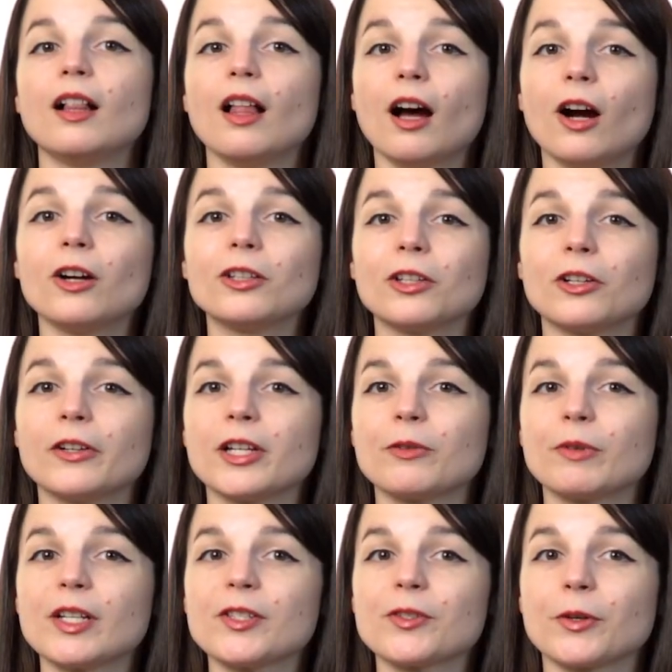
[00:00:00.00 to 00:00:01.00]
Our learning
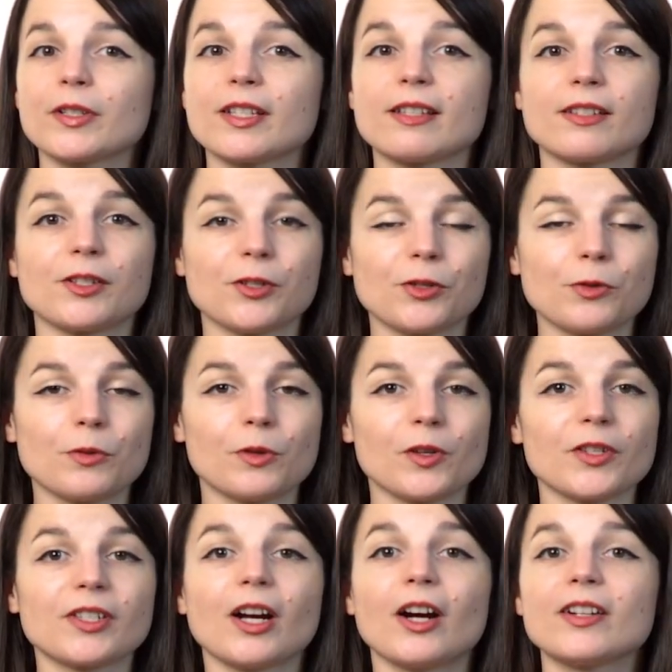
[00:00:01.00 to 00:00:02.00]
resources and
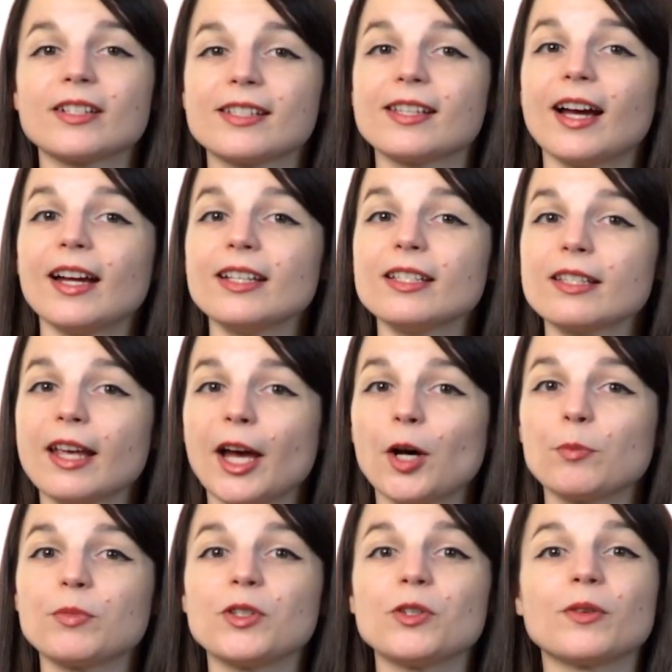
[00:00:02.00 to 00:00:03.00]
tools are designed to
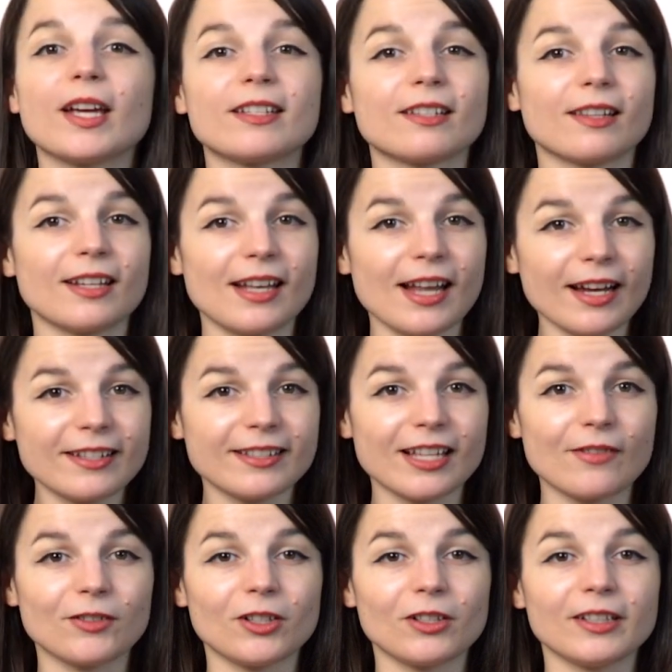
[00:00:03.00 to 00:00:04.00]
help you get to the next
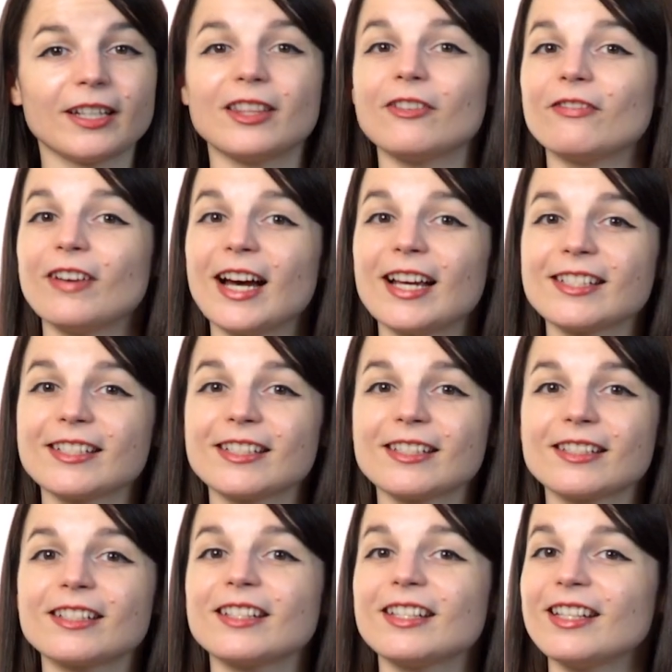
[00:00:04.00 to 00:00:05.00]
level in the
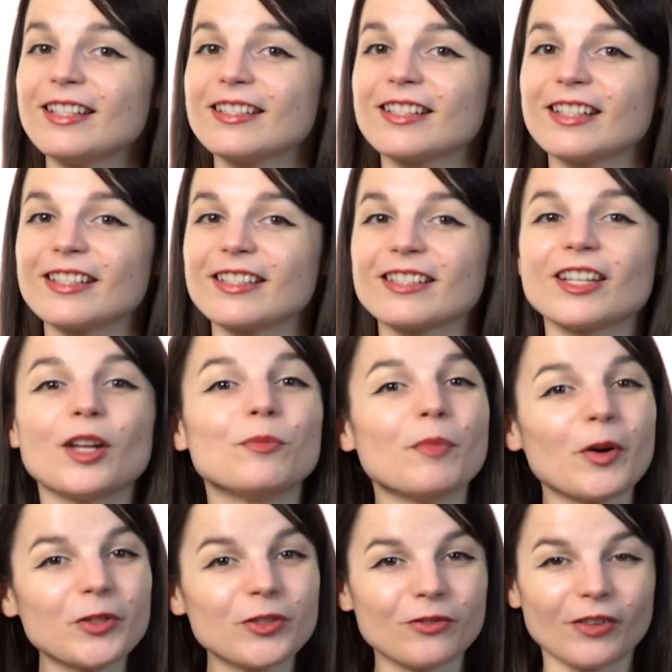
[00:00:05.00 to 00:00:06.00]
fastest, easiest, and
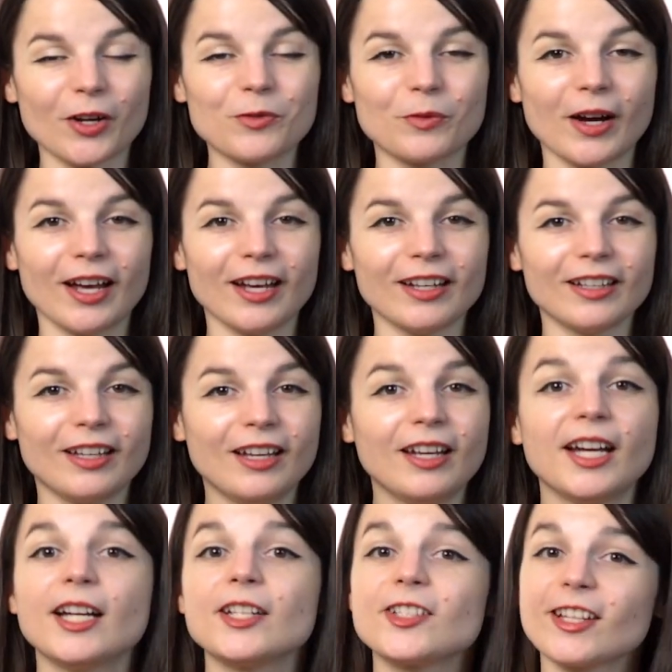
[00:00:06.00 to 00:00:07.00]
most fun way.
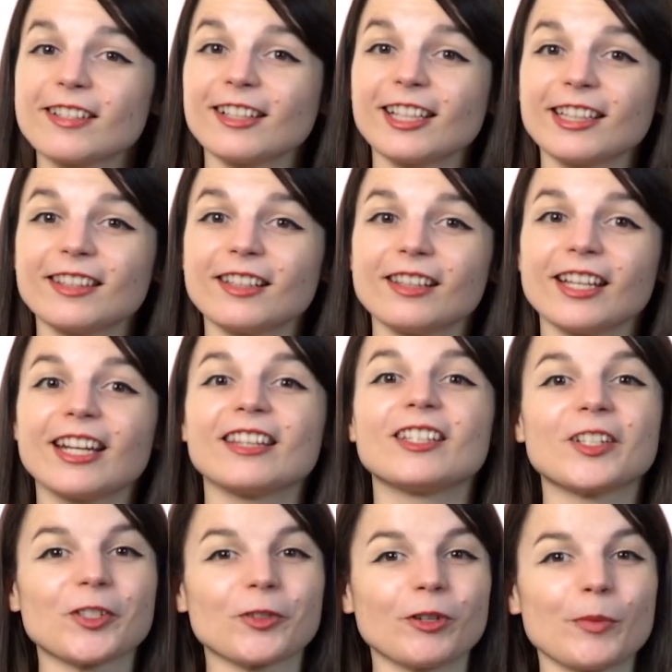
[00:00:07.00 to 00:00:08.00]
Just click the link in the
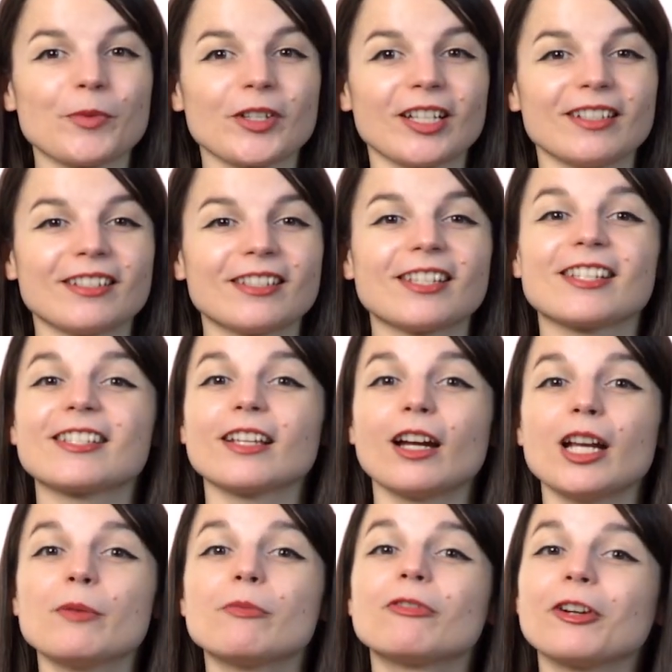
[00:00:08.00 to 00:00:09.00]
description to
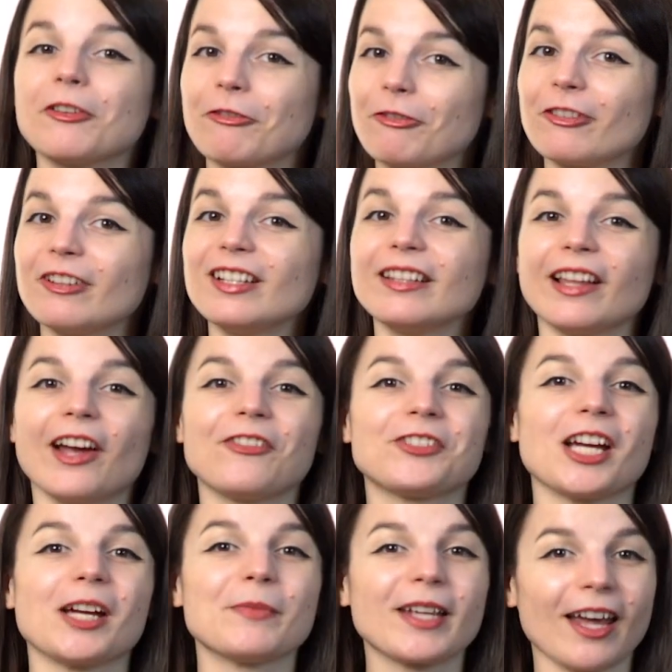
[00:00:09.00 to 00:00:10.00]
sign up for a free
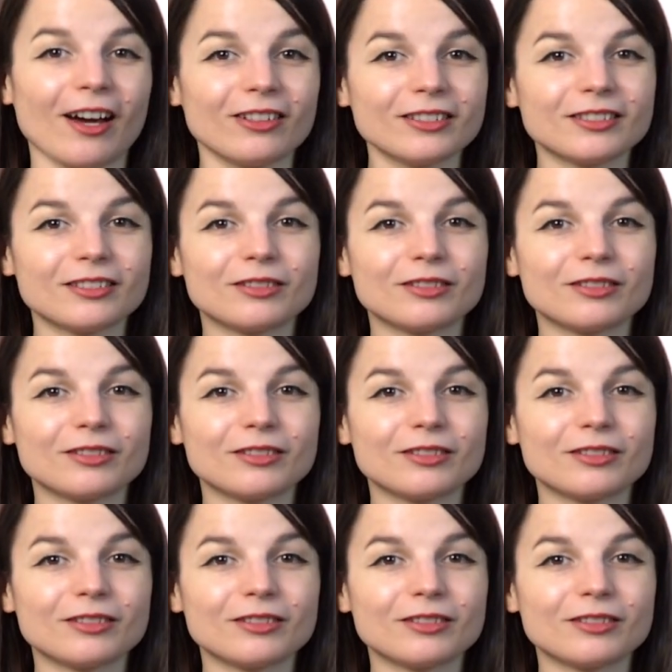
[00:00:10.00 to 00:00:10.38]
lifetime account.